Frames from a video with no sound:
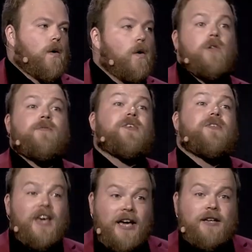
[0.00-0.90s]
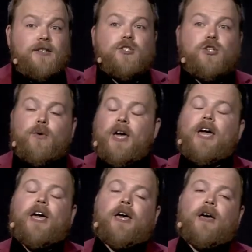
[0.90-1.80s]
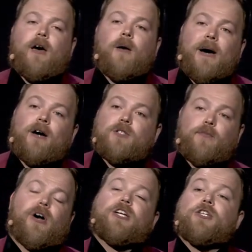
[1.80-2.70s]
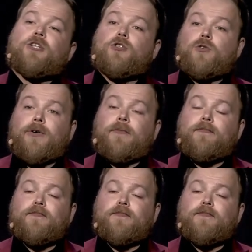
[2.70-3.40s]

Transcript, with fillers: All of the things you hear about depression are true.